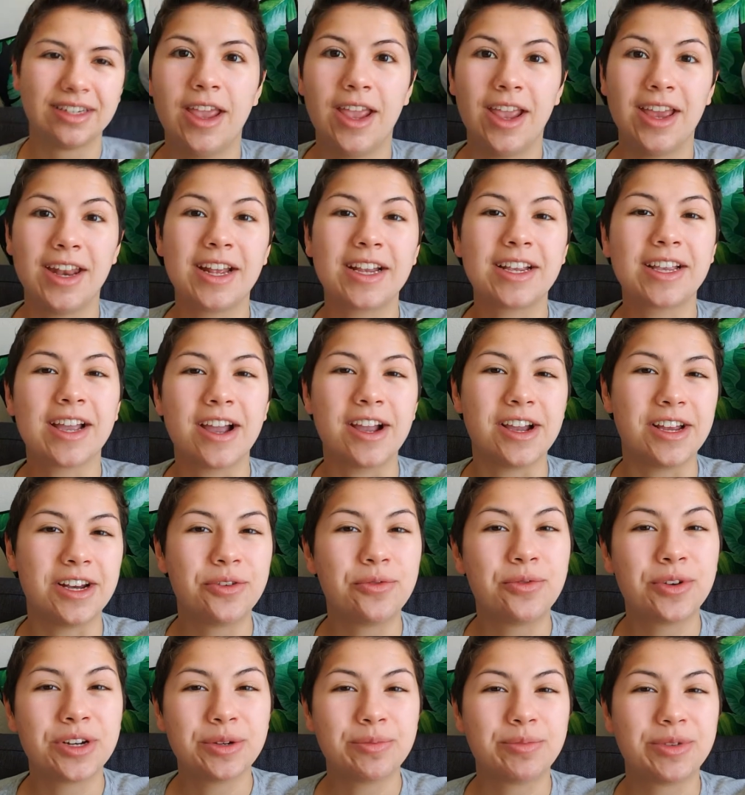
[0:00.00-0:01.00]
And I kind of
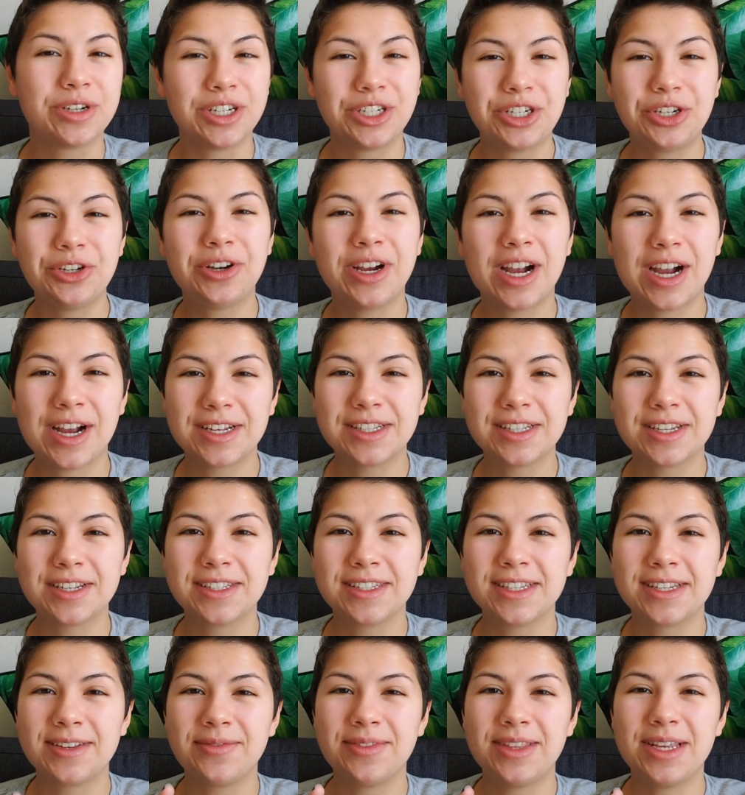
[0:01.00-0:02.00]
want to put you guys on
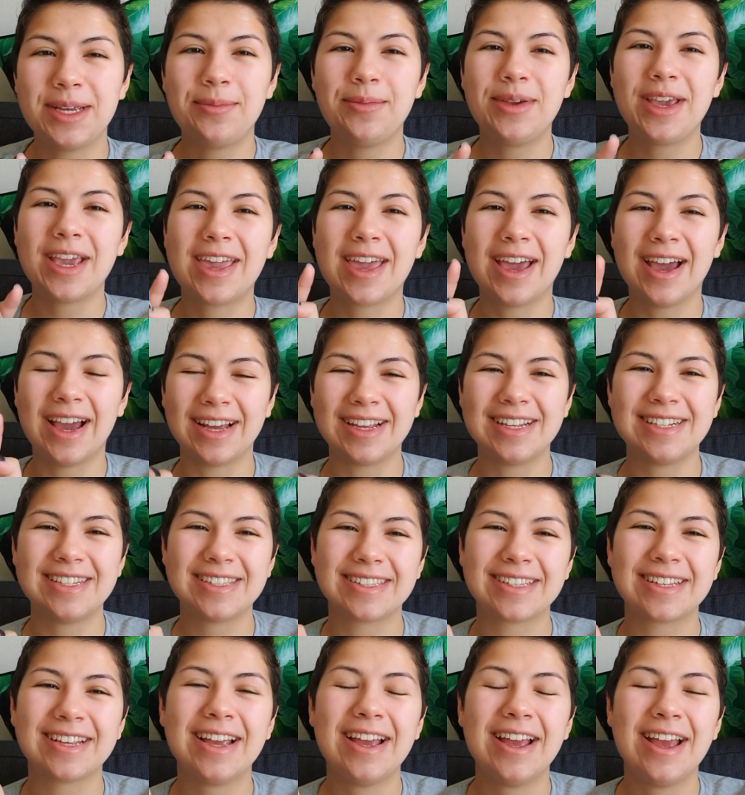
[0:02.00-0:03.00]
something because
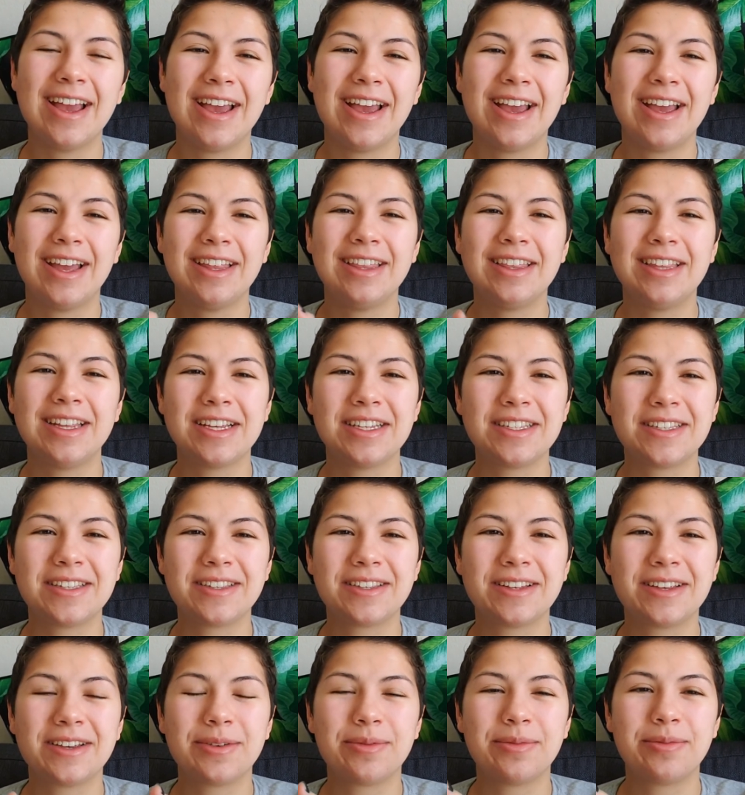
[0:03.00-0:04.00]
this
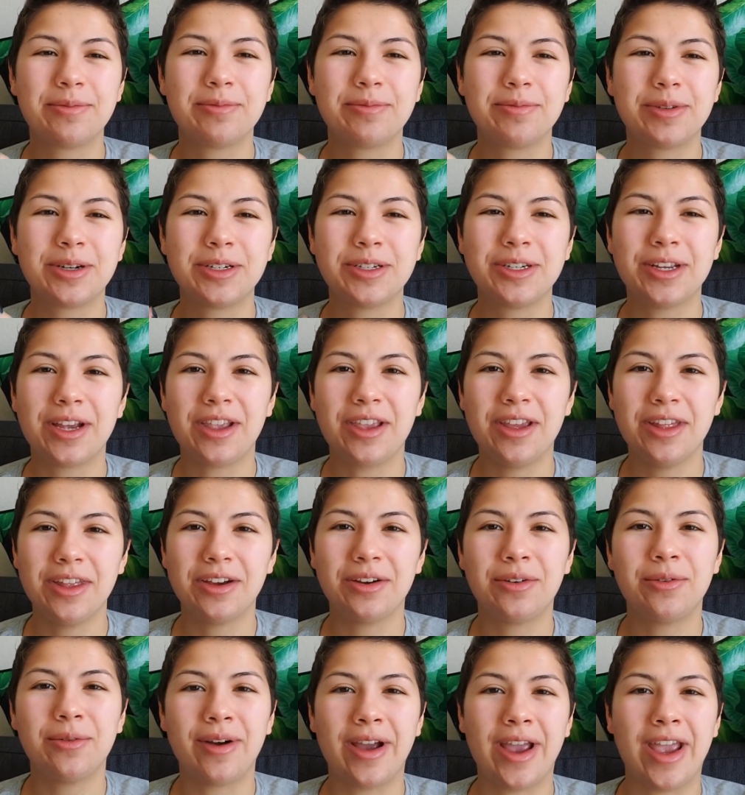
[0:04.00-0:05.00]

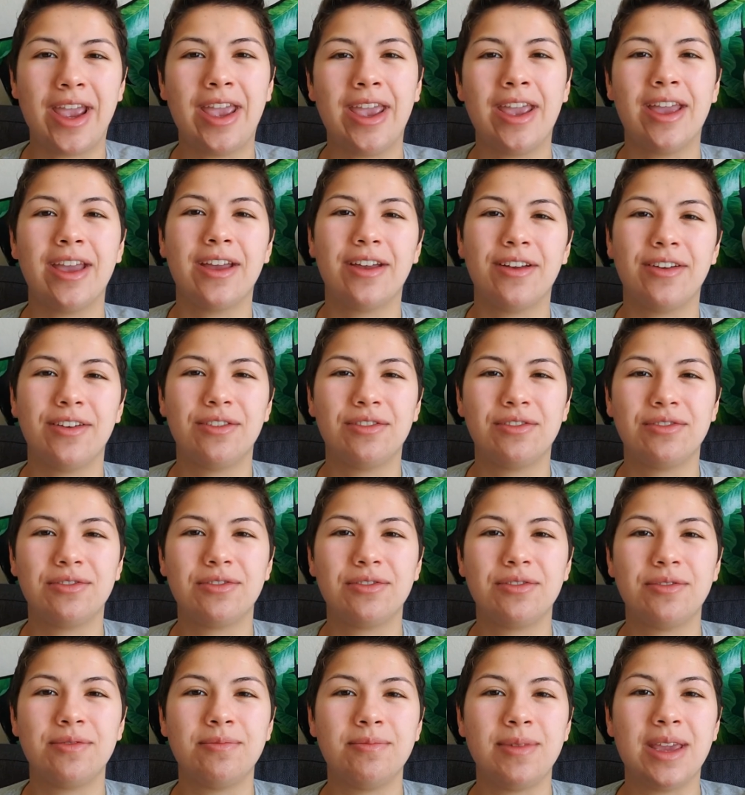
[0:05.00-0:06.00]
particular way of
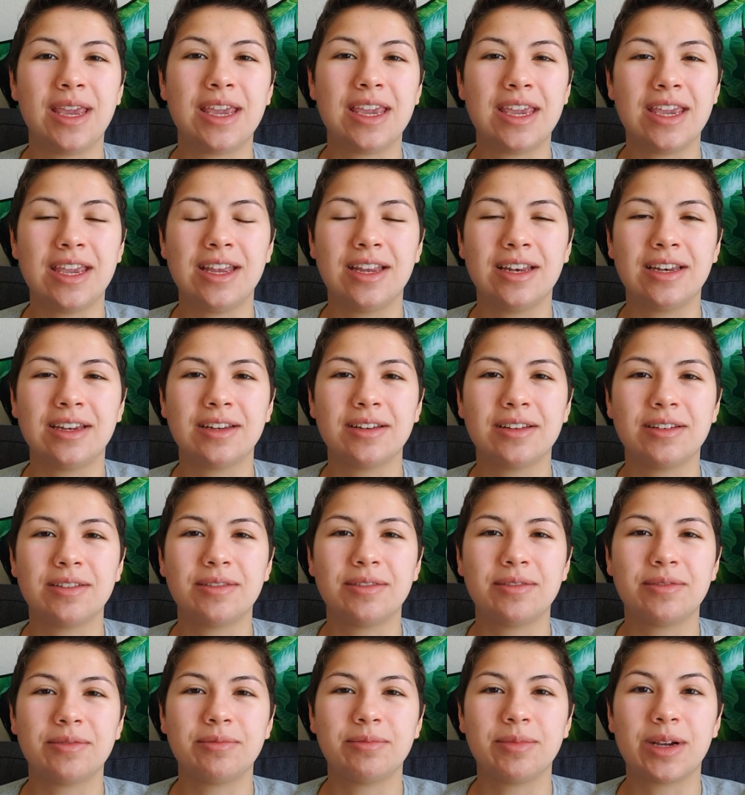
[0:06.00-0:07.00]
making
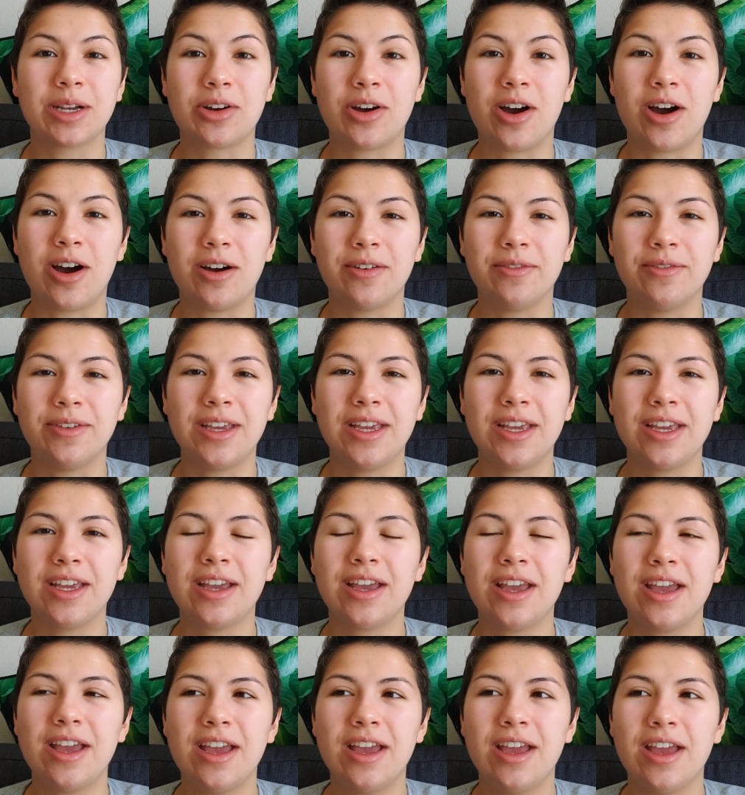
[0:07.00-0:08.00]
my coffee,
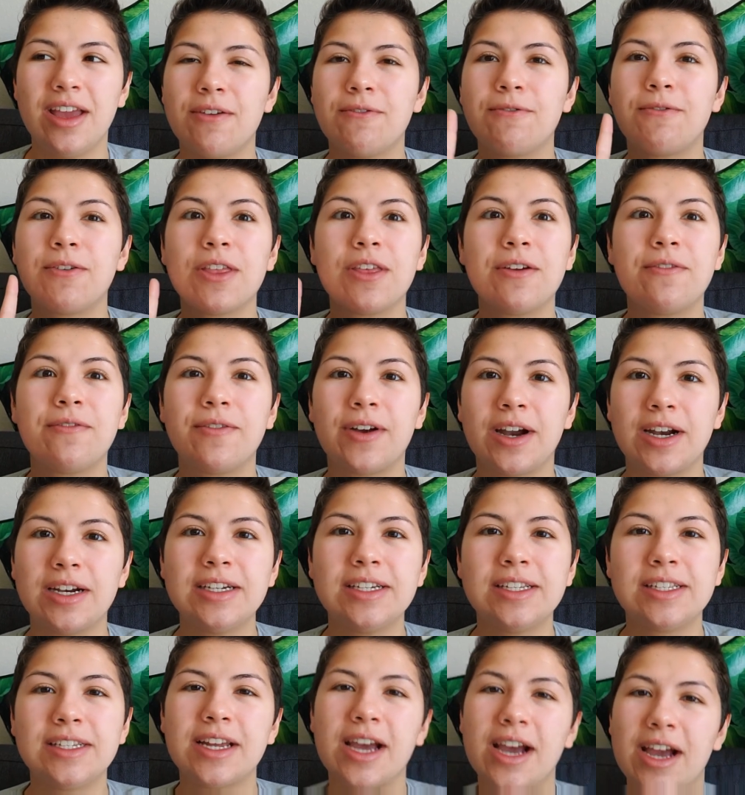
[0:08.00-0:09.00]
for the
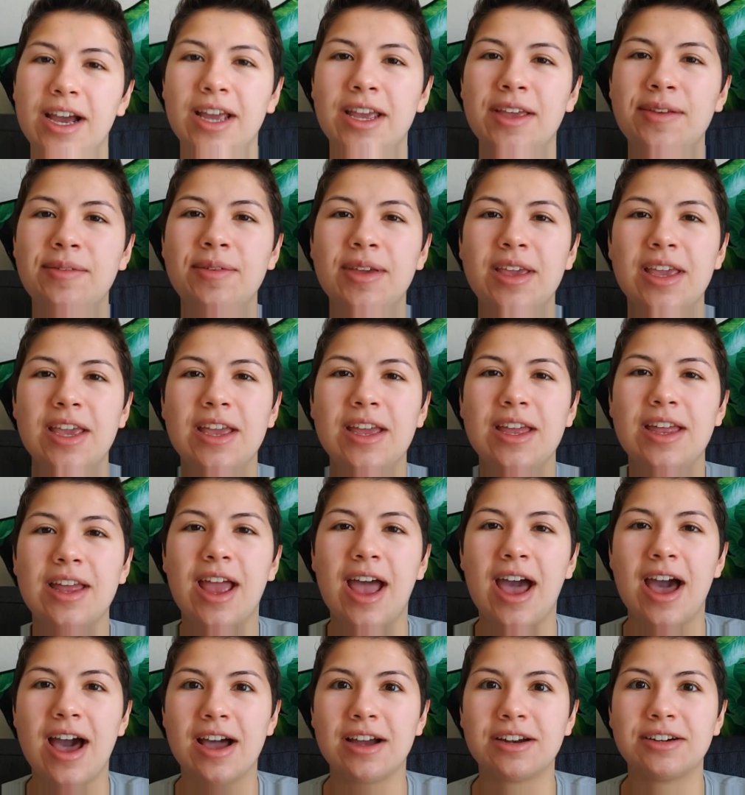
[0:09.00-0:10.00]
first time, it
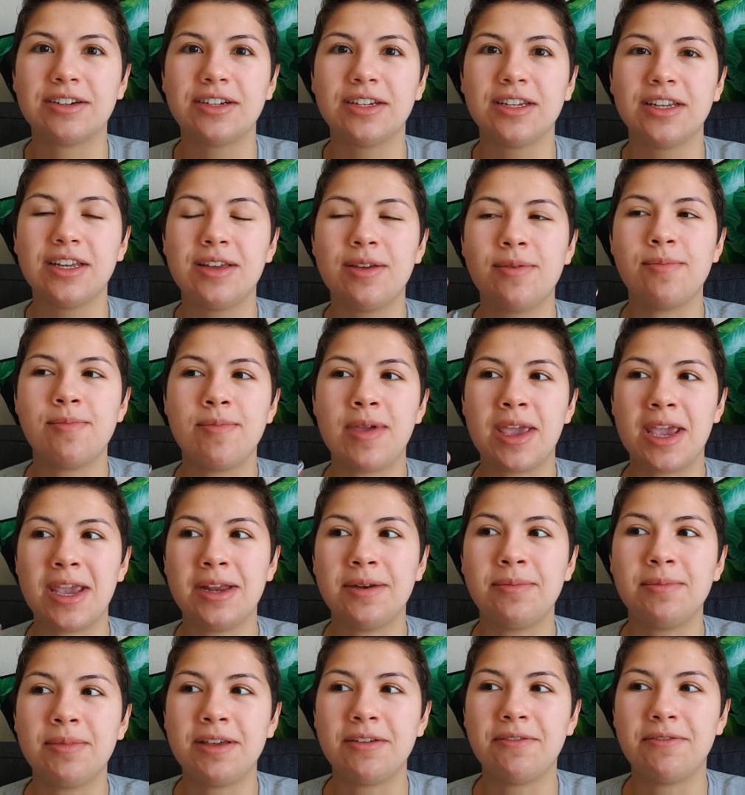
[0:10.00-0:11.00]
actually
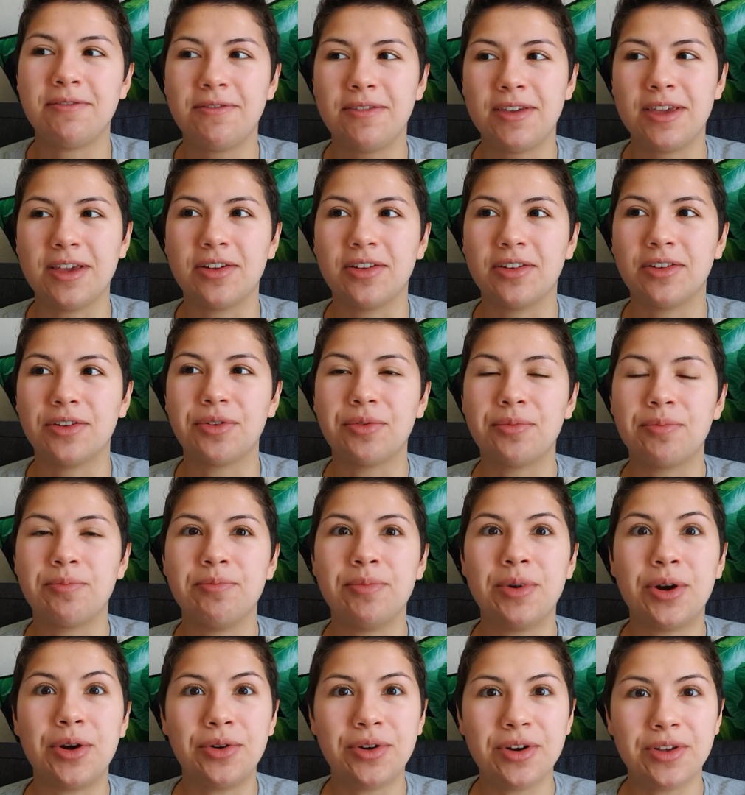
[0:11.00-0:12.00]
made me feel
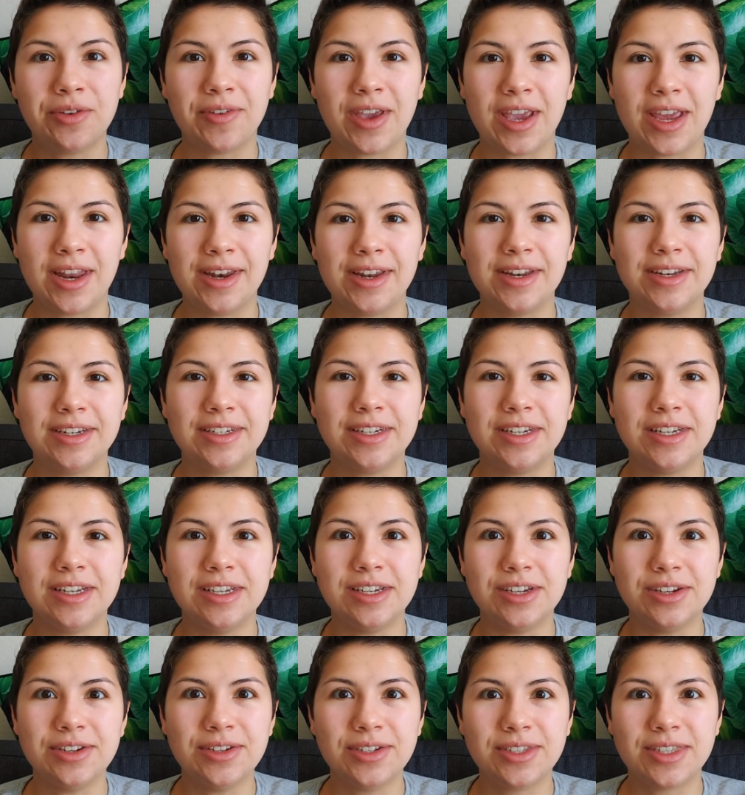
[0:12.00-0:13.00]
motivated to
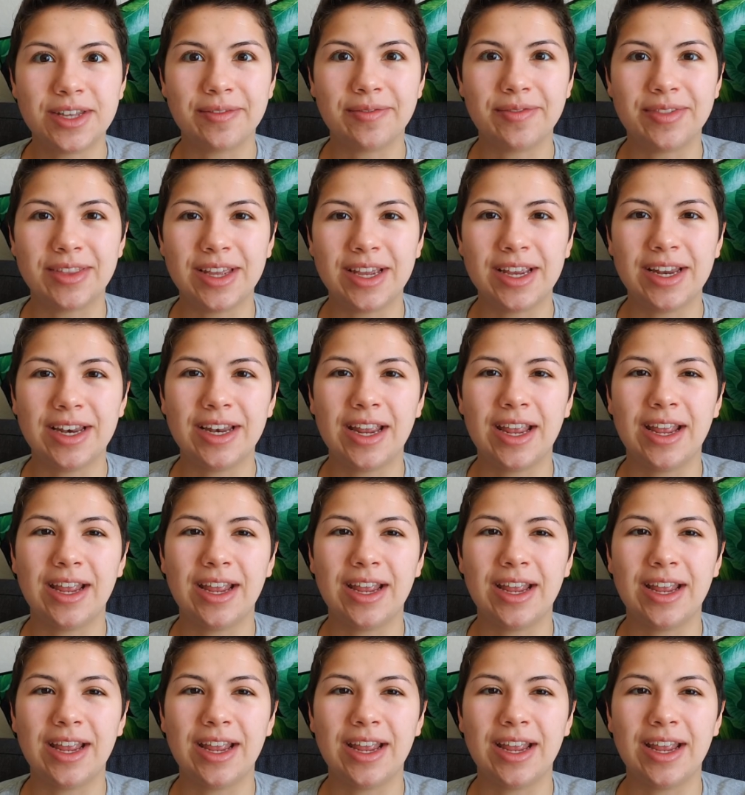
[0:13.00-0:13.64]
do something.